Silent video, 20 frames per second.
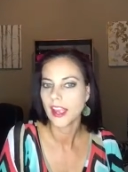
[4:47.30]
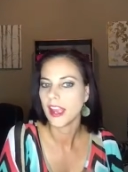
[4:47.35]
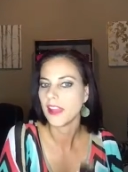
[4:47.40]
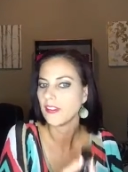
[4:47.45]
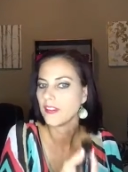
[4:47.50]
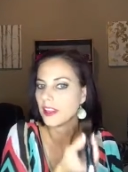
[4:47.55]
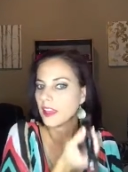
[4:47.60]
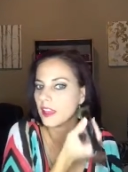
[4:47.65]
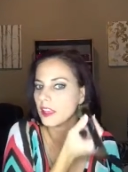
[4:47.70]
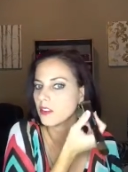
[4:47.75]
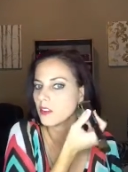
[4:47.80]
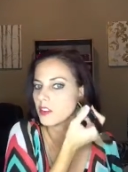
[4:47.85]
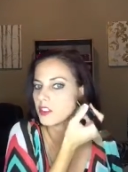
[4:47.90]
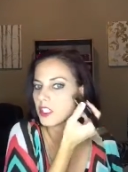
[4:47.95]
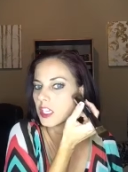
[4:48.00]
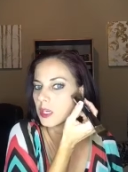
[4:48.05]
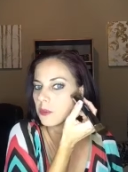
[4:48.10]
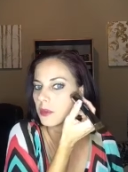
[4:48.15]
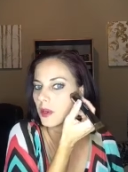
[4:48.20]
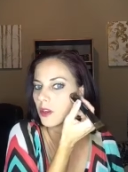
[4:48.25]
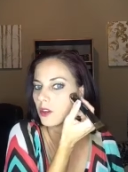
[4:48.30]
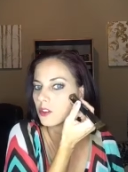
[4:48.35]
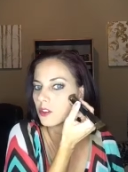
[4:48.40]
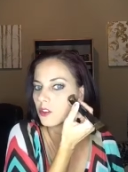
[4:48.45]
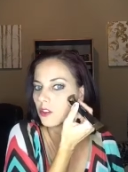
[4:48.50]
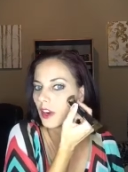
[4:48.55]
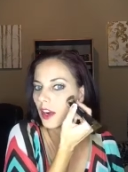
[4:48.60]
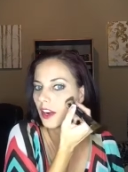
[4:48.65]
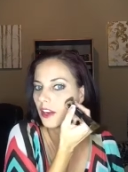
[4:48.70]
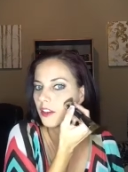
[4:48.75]
And then the
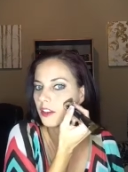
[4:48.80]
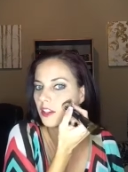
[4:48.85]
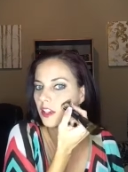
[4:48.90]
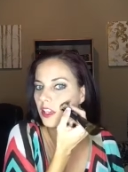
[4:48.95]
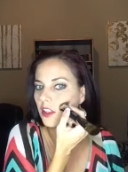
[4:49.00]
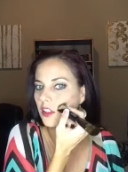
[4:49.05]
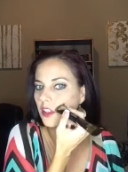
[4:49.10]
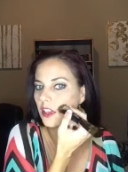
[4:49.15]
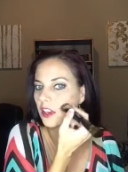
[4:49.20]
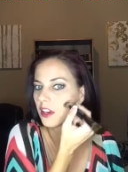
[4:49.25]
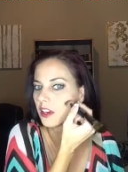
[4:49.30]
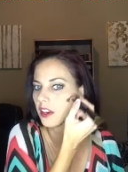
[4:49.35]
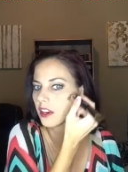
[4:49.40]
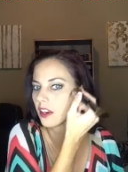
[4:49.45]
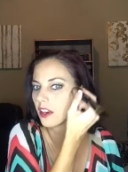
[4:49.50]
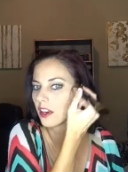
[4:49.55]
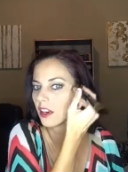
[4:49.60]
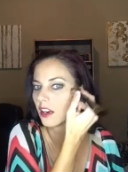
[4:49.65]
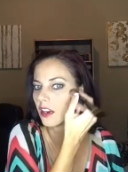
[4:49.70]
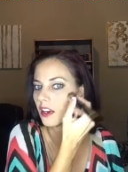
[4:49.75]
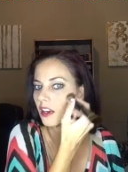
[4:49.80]
cheekbones right underneath here.